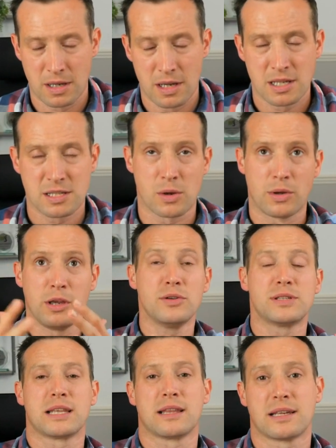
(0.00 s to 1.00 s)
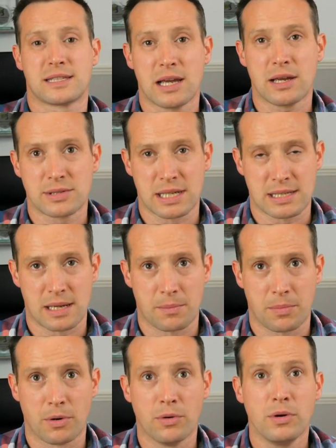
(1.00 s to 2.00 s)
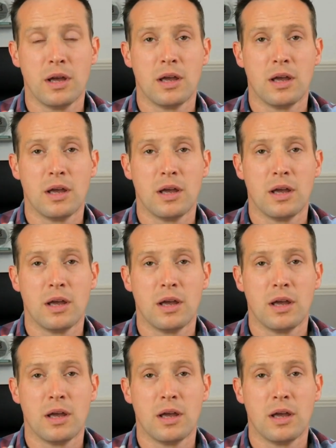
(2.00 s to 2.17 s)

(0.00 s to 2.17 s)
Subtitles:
So using that sales example,